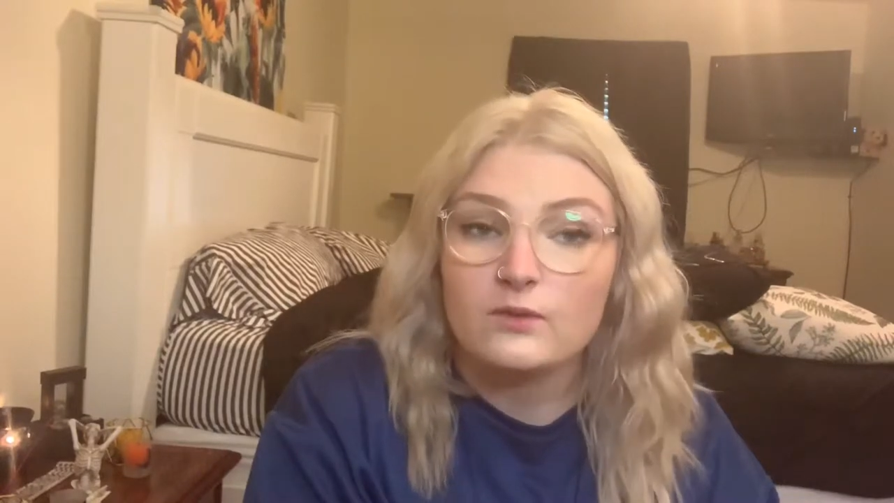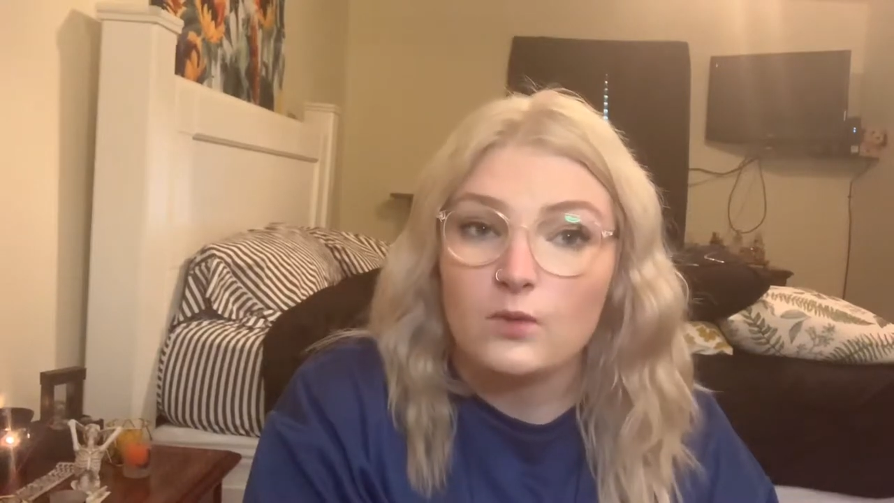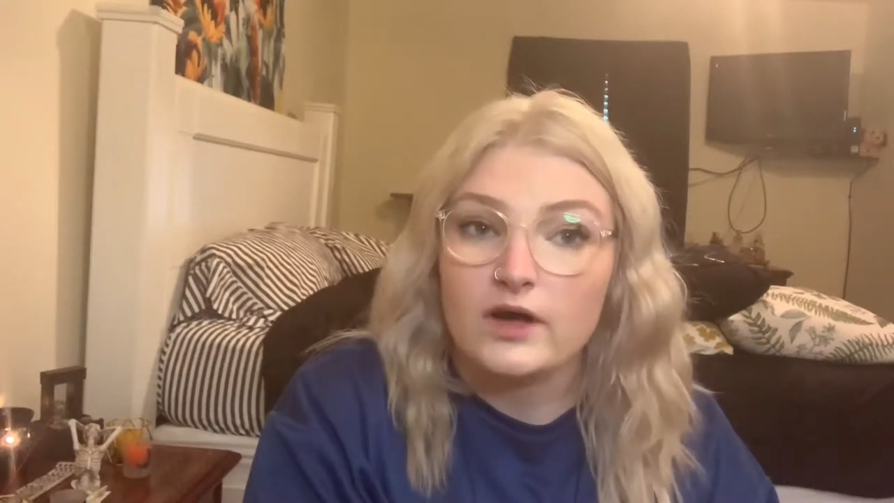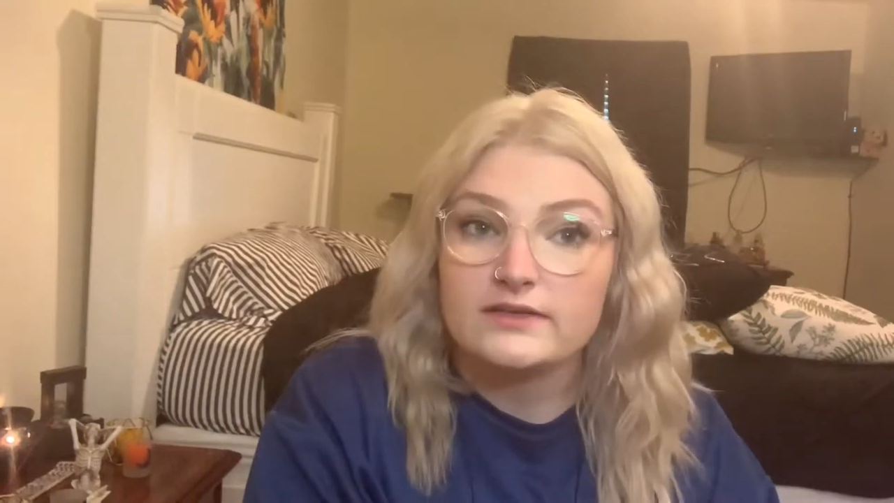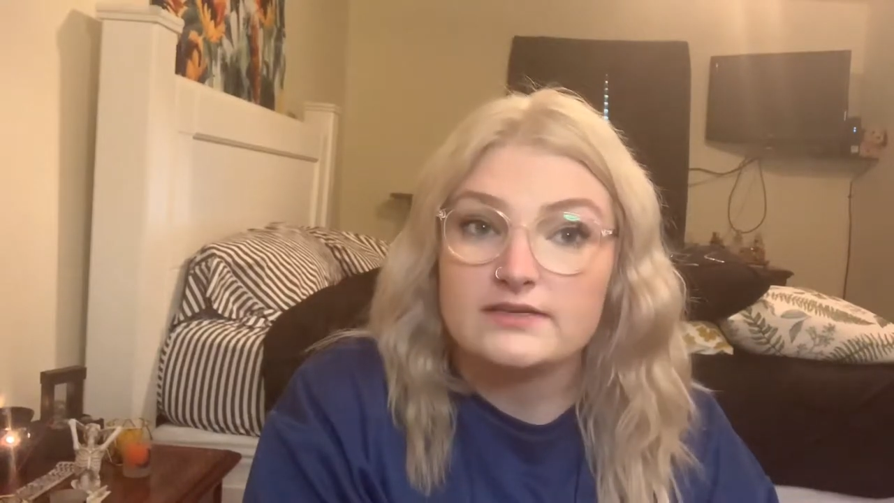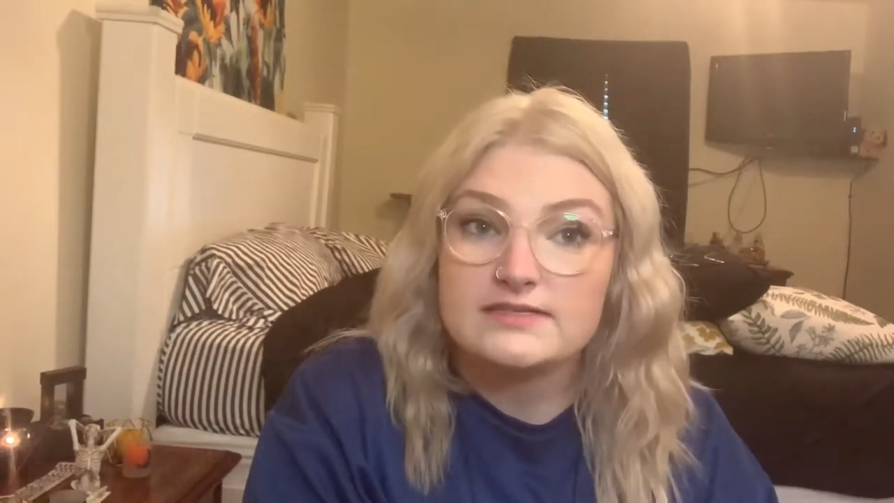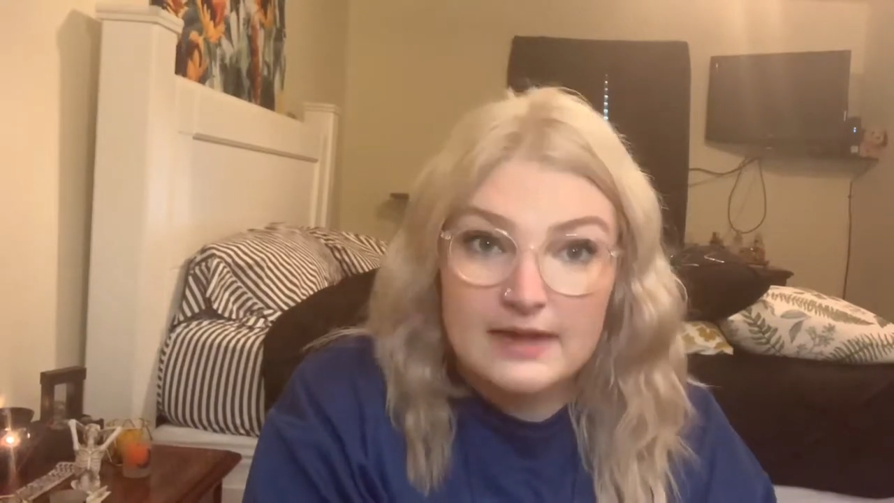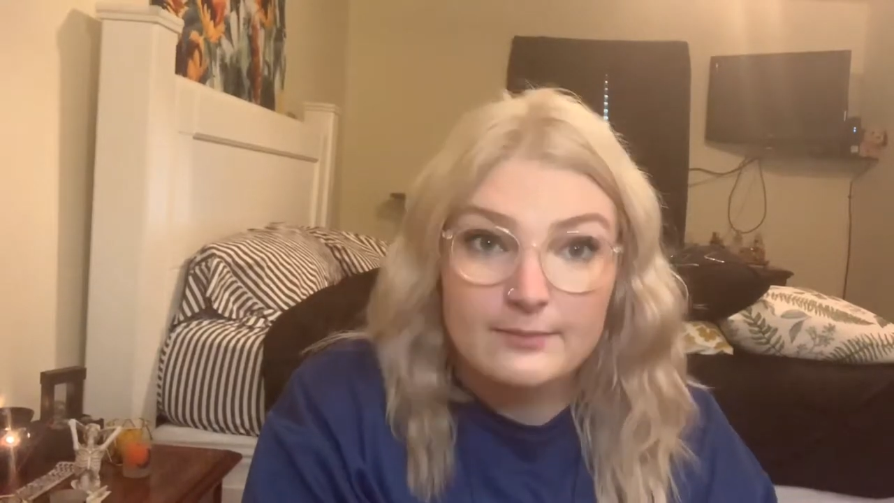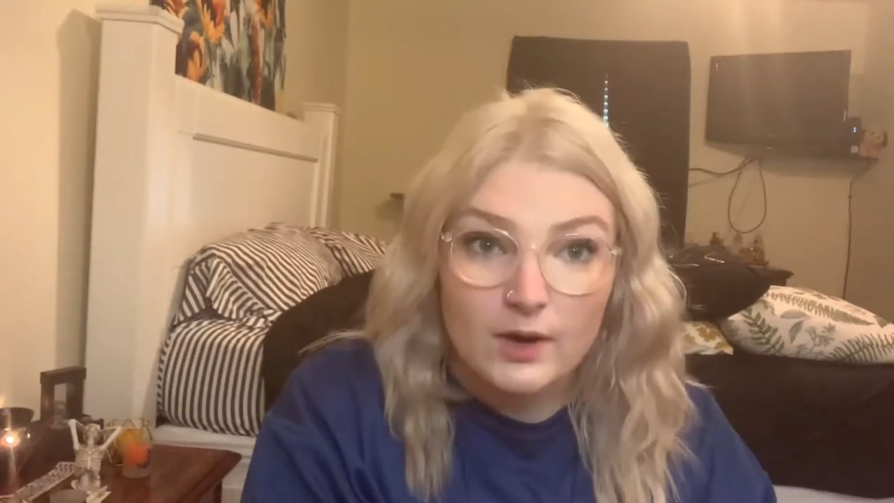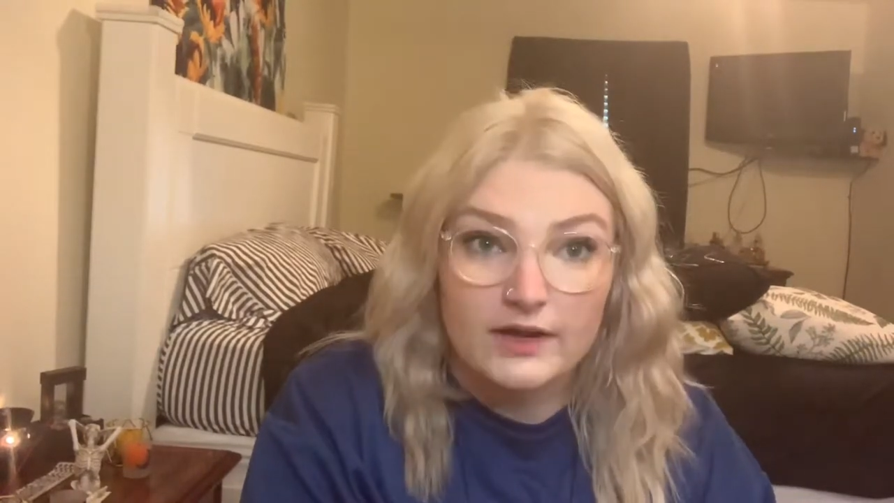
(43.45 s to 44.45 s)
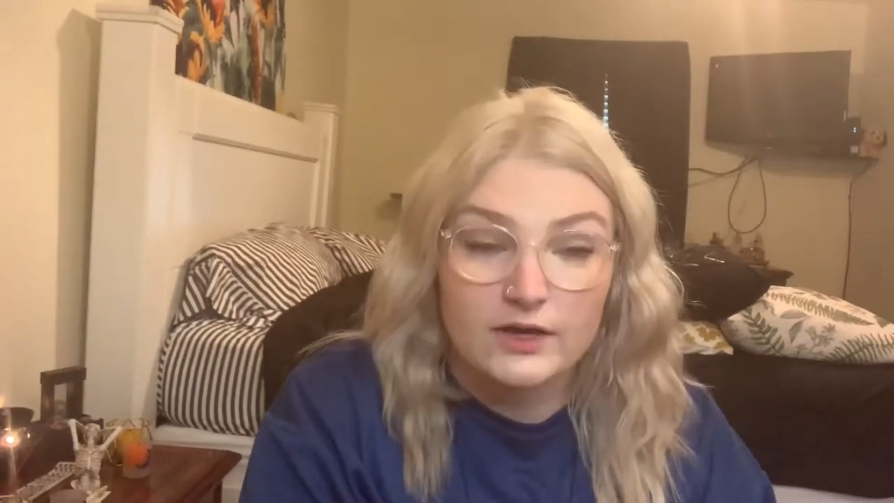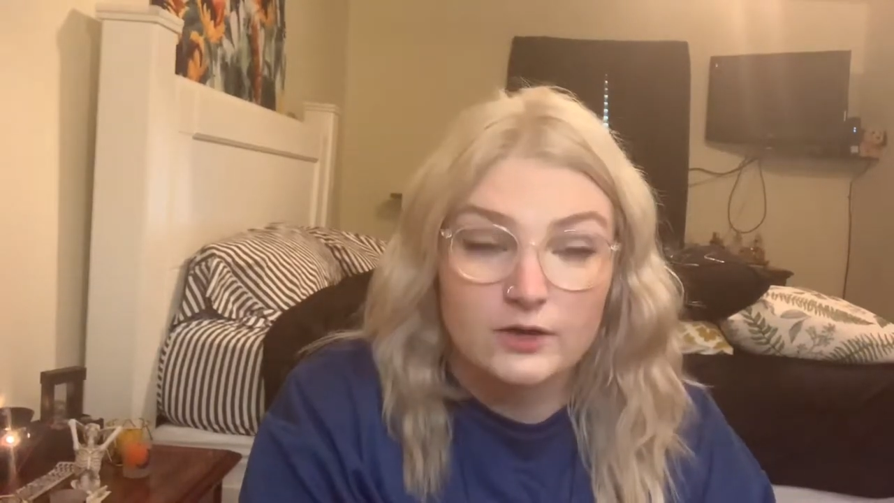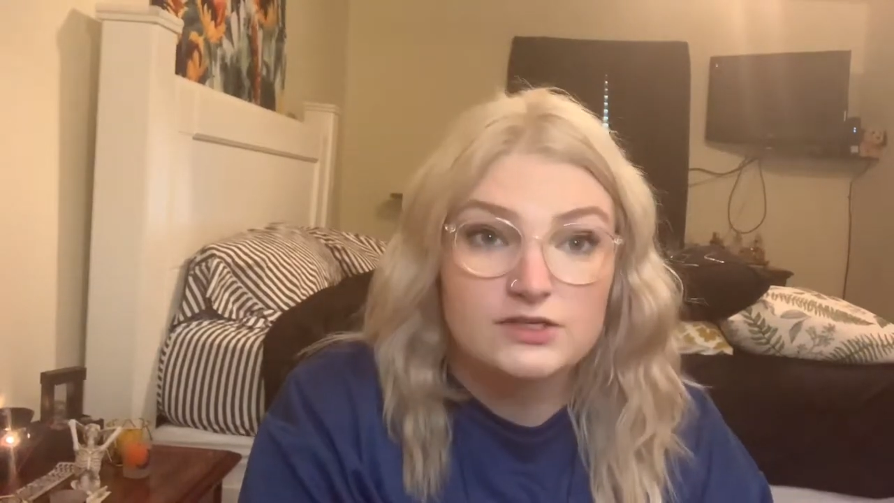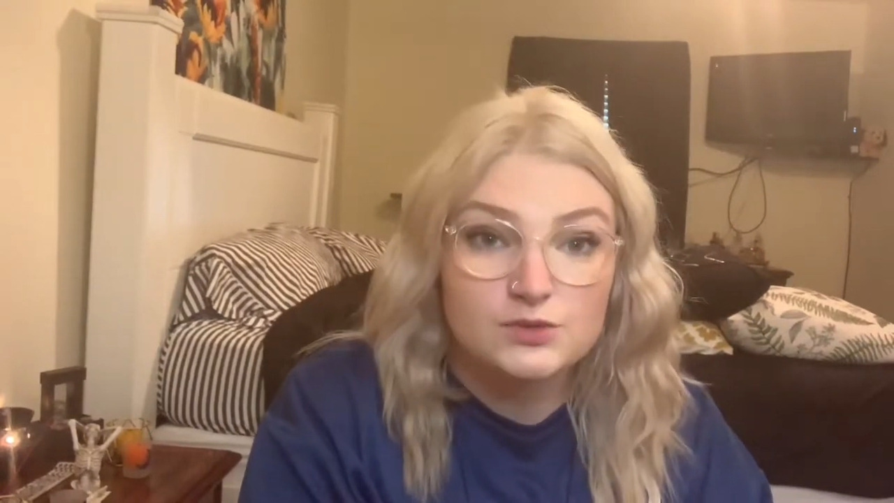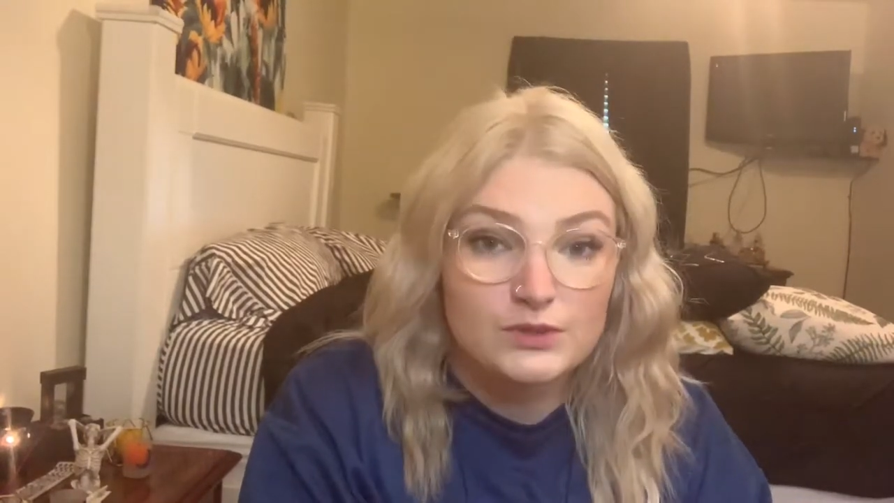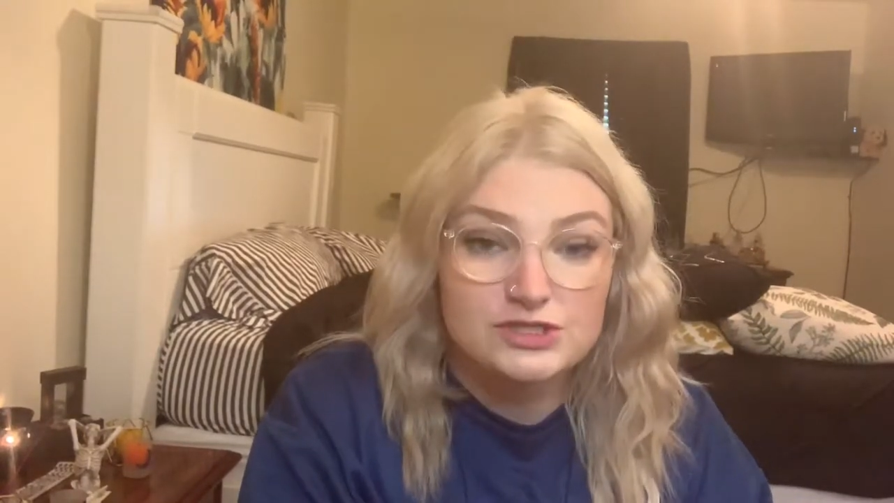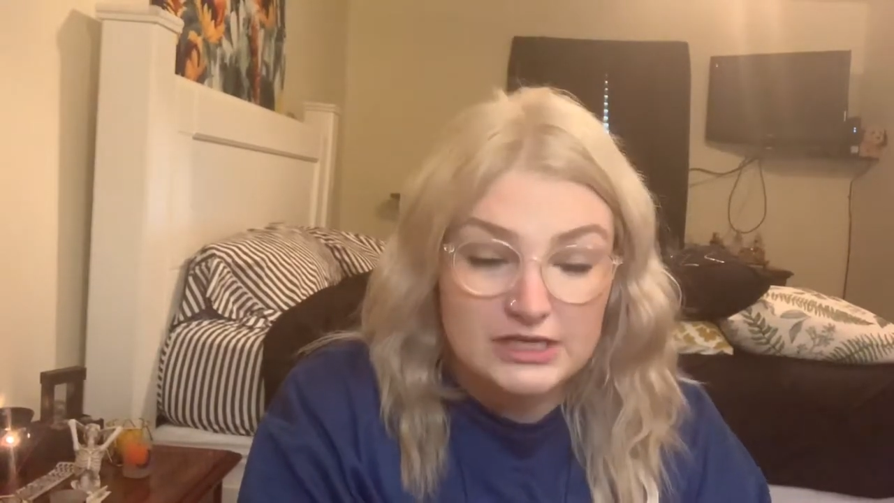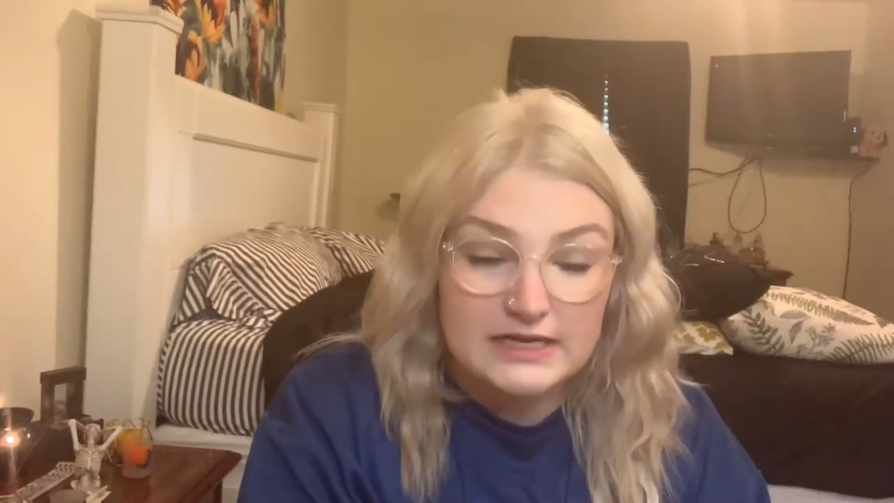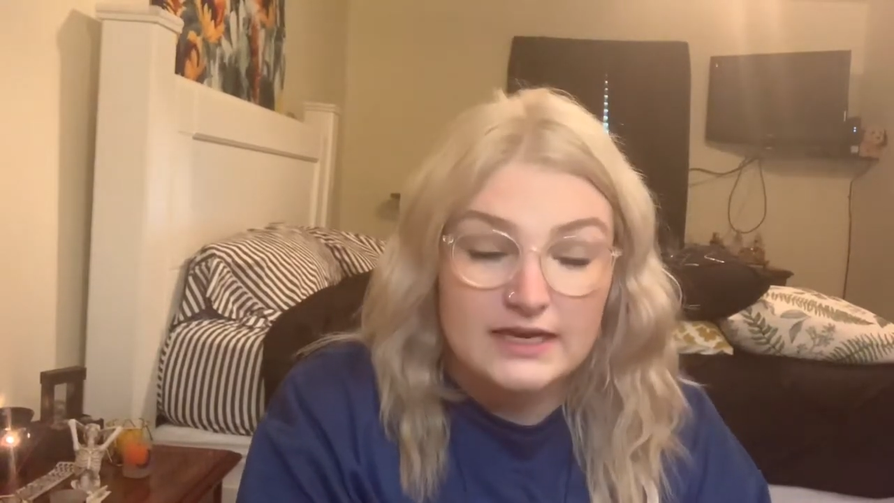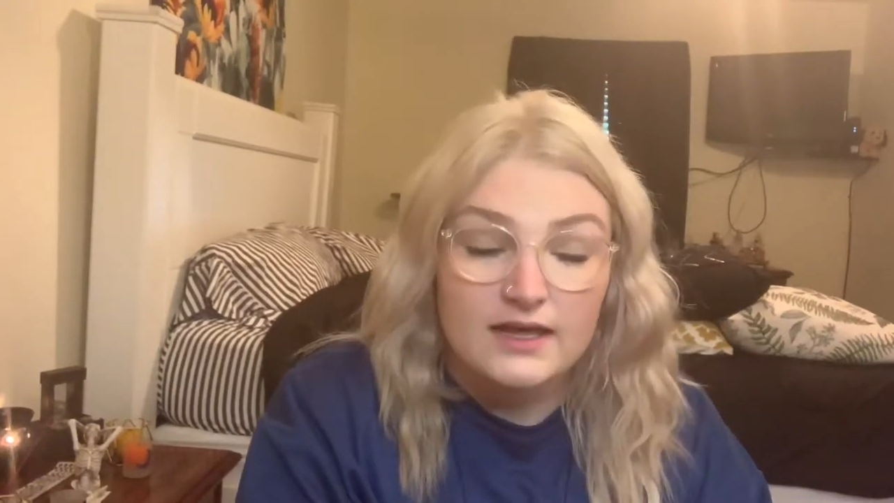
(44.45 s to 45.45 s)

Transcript: one to step on it, or squish it.